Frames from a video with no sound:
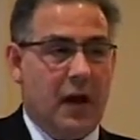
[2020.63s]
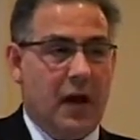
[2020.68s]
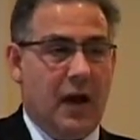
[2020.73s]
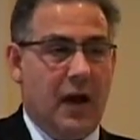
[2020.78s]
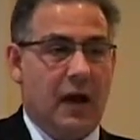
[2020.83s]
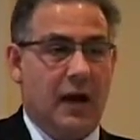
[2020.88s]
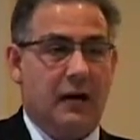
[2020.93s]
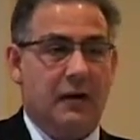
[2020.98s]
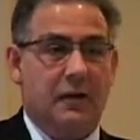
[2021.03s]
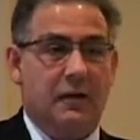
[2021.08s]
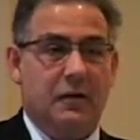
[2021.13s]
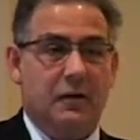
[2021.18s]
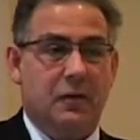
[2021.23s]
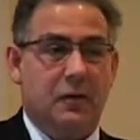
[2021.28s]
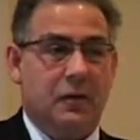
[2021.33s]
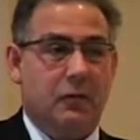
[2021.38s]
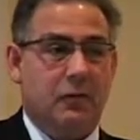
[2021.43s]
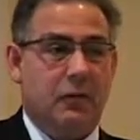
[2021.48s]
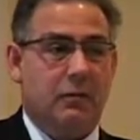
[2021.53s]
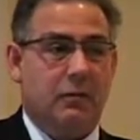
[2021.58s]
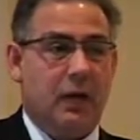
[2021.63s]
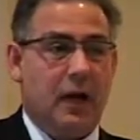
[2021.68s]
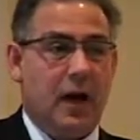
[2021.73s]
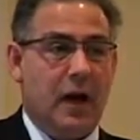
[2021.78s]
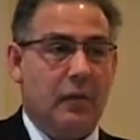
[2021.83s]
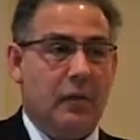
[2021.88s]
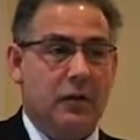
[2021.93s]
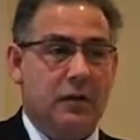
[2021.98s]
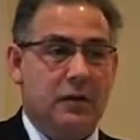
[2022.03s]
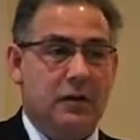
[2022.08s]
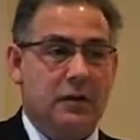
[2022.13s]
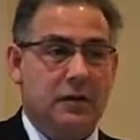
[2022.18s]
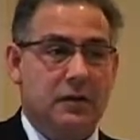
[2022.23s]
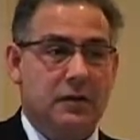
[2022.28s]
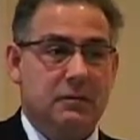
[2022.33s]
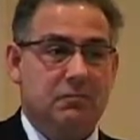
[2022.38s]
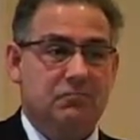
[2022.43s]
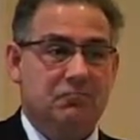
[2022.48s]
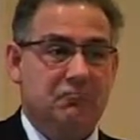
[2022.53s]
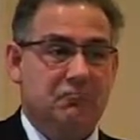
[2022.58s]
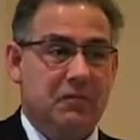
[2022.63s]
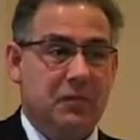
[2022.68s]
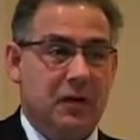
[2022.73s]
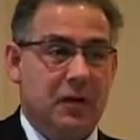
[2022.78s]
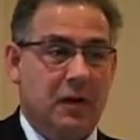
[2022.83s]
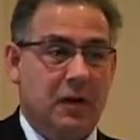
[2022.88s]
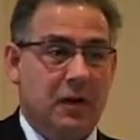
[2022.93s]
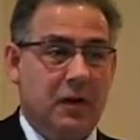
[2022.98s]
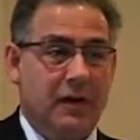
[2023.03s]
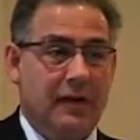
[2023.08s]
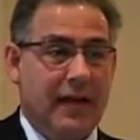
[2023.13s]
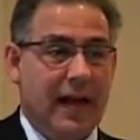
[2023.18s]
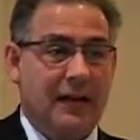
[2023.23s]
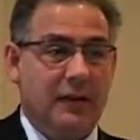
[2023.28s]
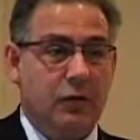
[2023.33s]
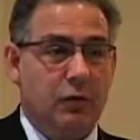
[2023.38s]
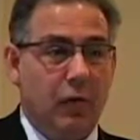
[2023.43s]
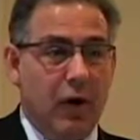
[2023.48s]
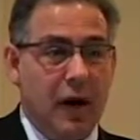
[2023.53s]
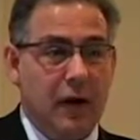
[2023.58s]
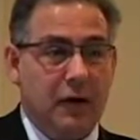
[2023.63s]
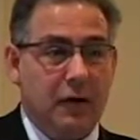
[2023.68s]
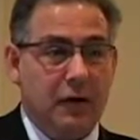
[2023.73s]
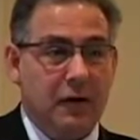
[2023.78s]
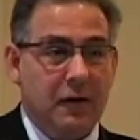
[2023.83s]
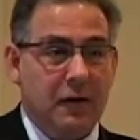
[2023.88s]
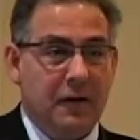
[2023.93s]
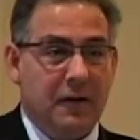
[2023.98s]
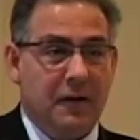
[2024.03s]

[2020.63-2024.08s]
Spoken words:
And the reply was, that's great.